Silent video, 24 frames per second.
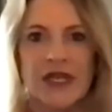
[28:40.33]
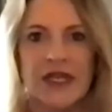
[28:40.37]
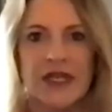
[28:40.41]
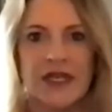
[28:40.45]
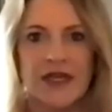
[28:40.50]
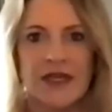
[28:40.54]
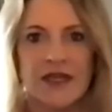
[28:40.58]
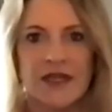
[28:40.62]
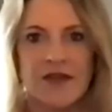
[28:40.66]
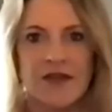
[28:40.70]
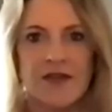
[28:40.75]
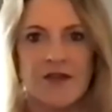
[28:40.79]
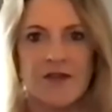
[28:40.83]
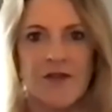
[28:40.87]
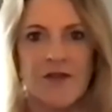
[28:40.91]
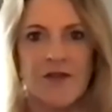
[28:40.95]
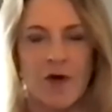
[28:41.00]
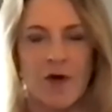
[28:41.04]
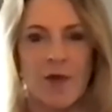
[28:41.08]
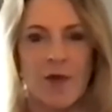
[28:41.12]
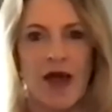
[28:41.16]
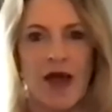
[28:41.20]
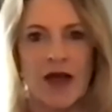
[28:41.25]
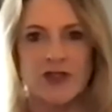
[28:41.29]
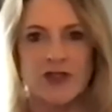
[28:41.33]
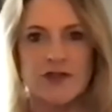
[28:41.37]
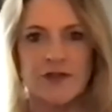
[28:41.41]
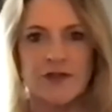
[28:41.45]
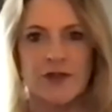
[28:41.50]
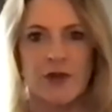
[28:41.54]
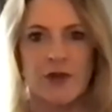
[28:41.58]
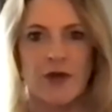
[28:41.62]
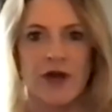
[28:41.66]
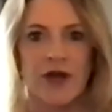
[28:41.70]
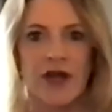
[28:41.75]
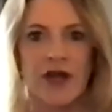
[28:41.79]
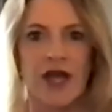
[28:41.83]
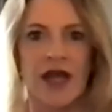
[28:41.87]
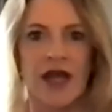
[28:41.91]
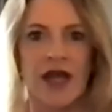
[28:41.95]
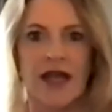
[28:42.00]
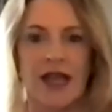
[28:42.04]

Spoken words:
in Fort Myers, Florida,